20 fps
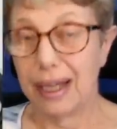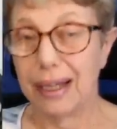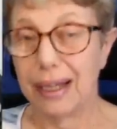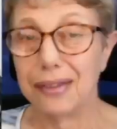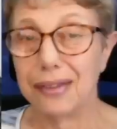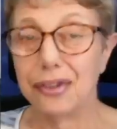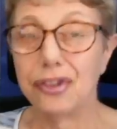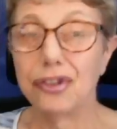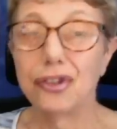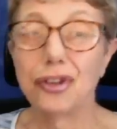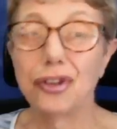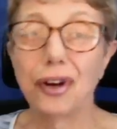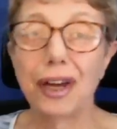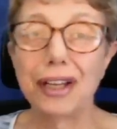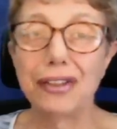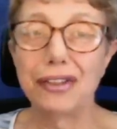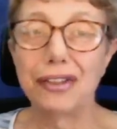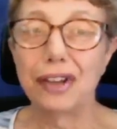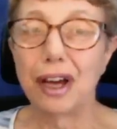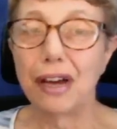
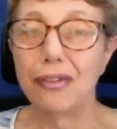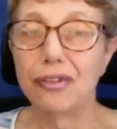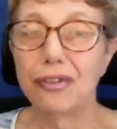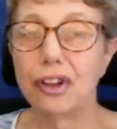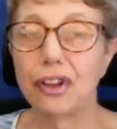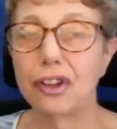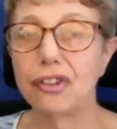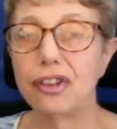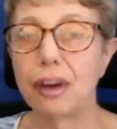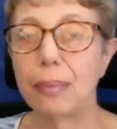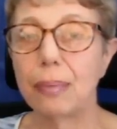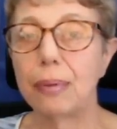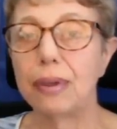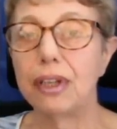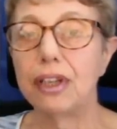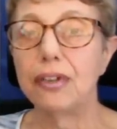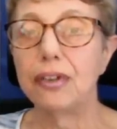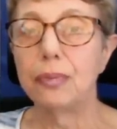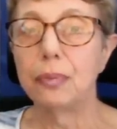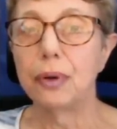straight after the
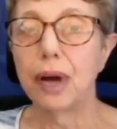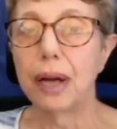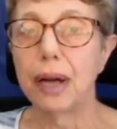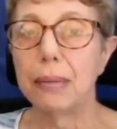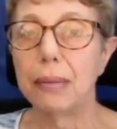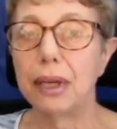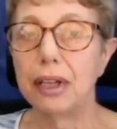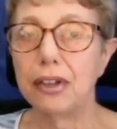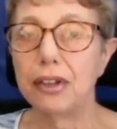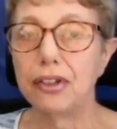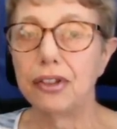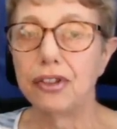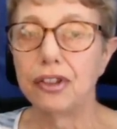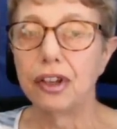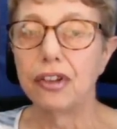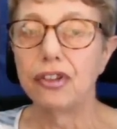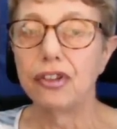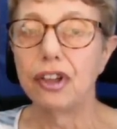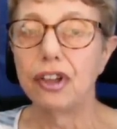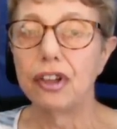Japanese Prime Minister,
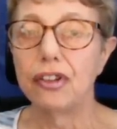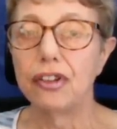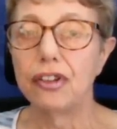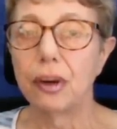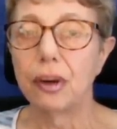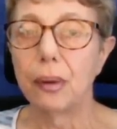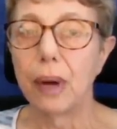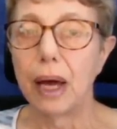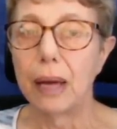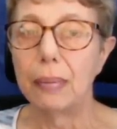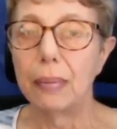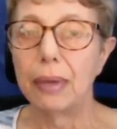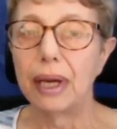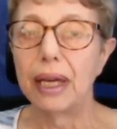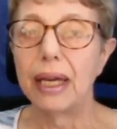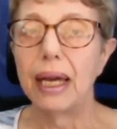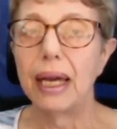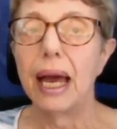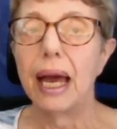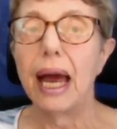Shinzo
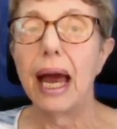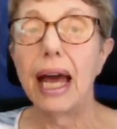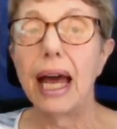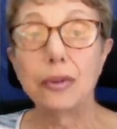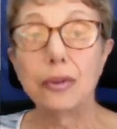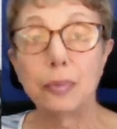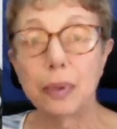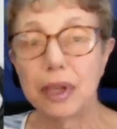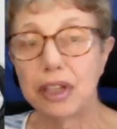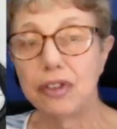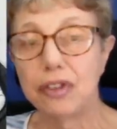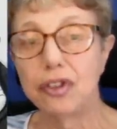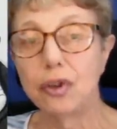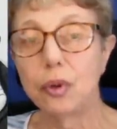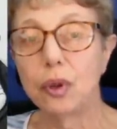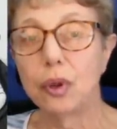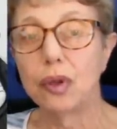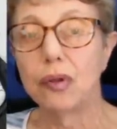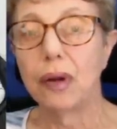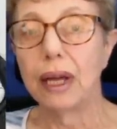Abe, had been
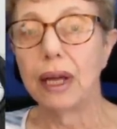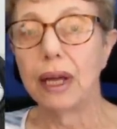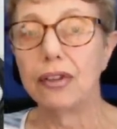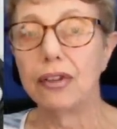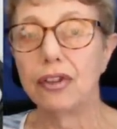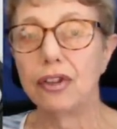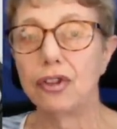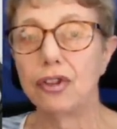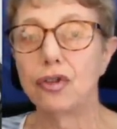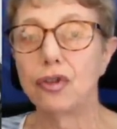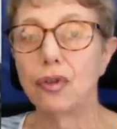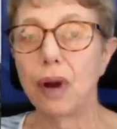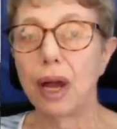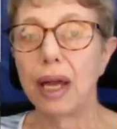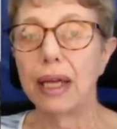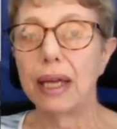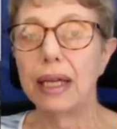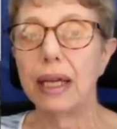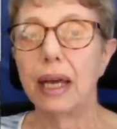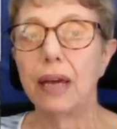to Iran to
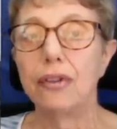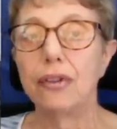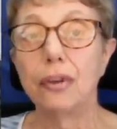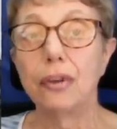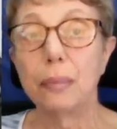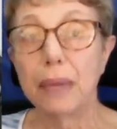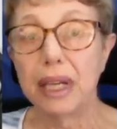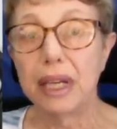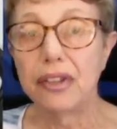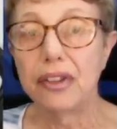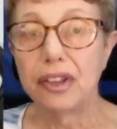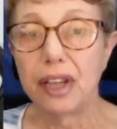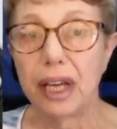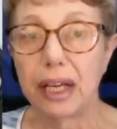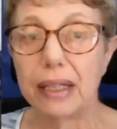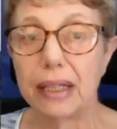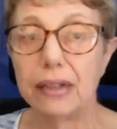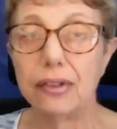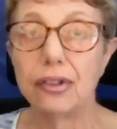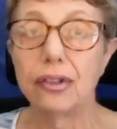try to
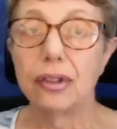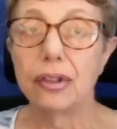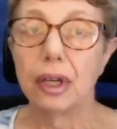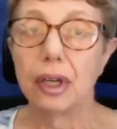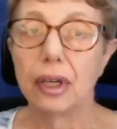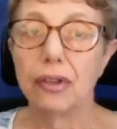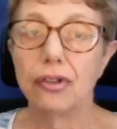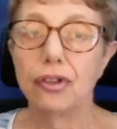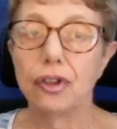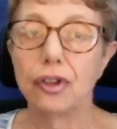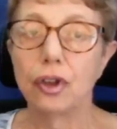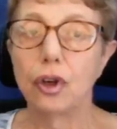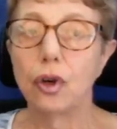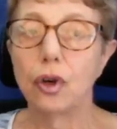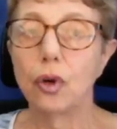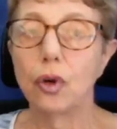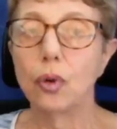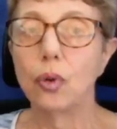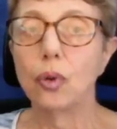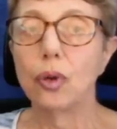mediate, to
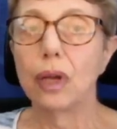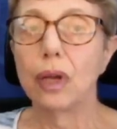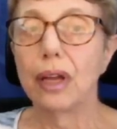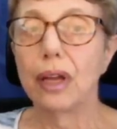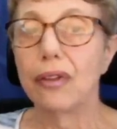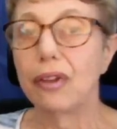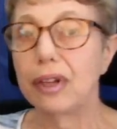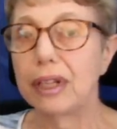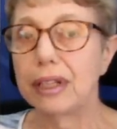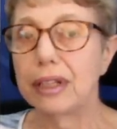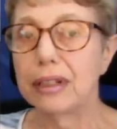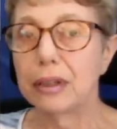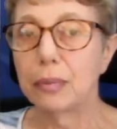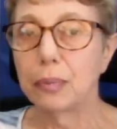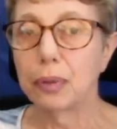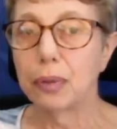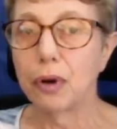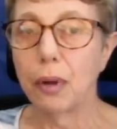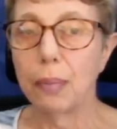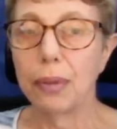cool the little
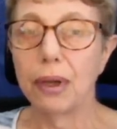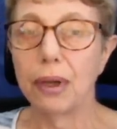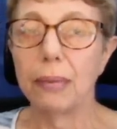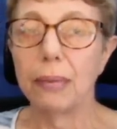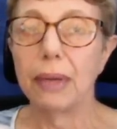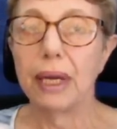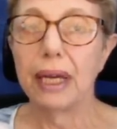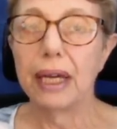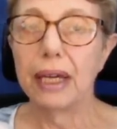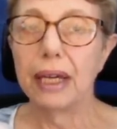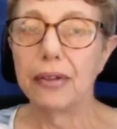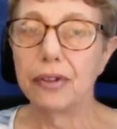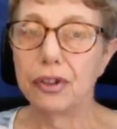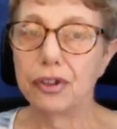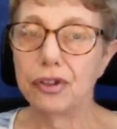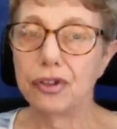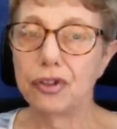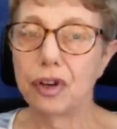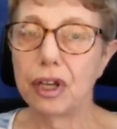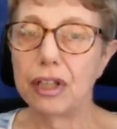problem in the
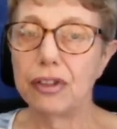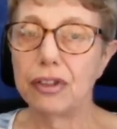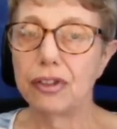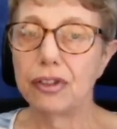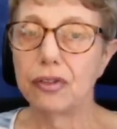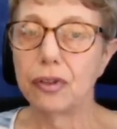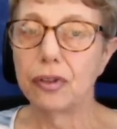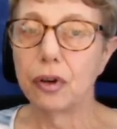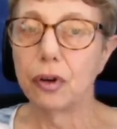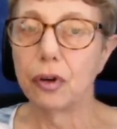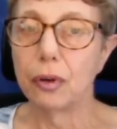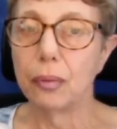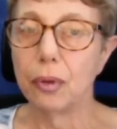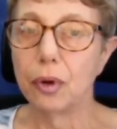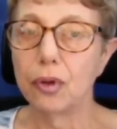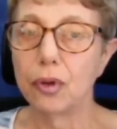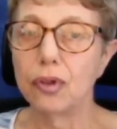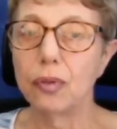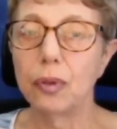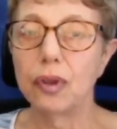Straits of
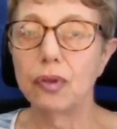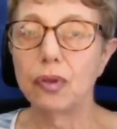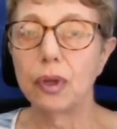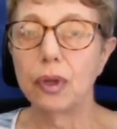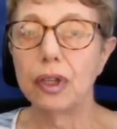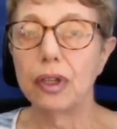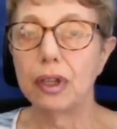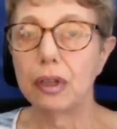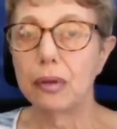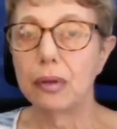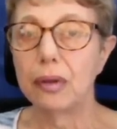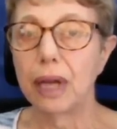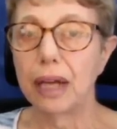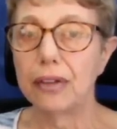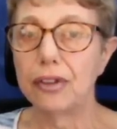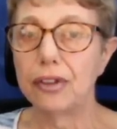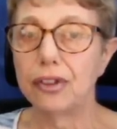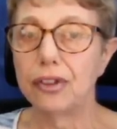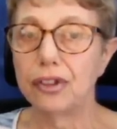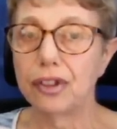Hormuz between the
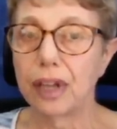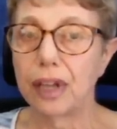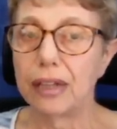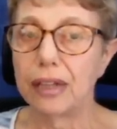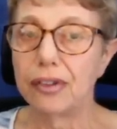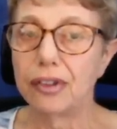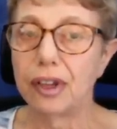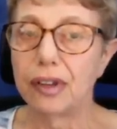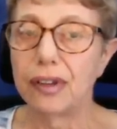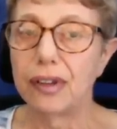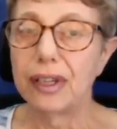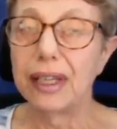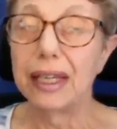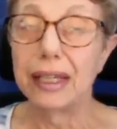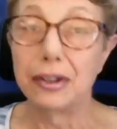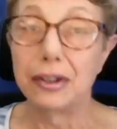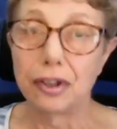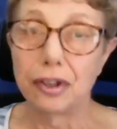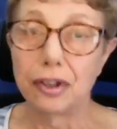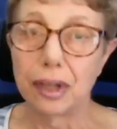United States and the
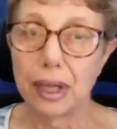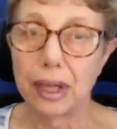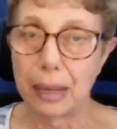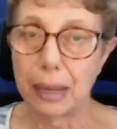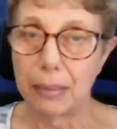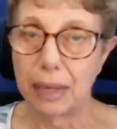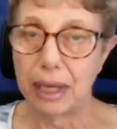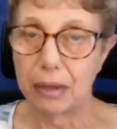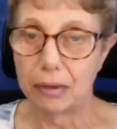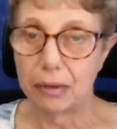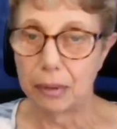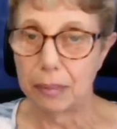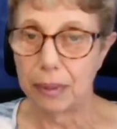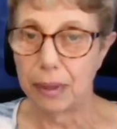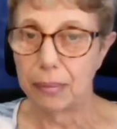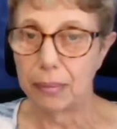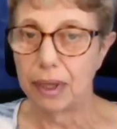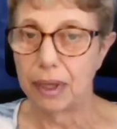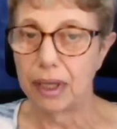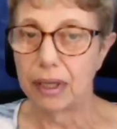Islamic
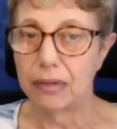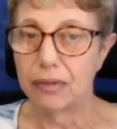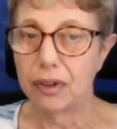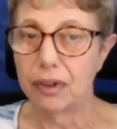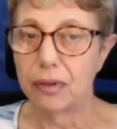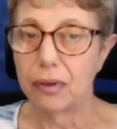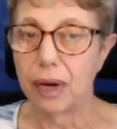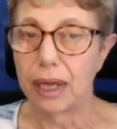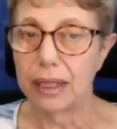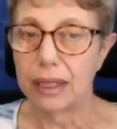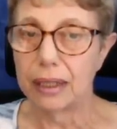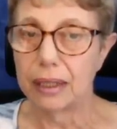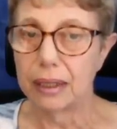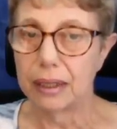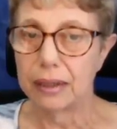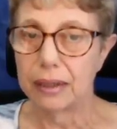Republic of Iran.